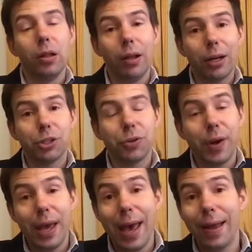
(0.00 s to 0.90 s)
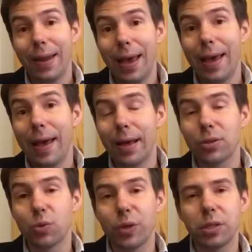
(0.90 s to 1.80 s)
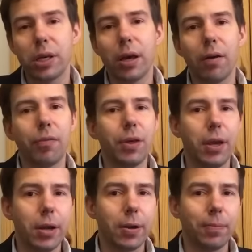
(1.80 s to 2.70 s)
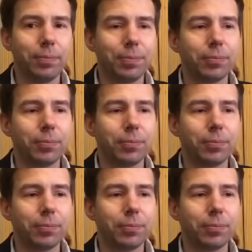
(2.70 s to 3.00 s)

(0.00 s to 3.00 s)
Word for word: Luxury NAS Whiskey of the Year.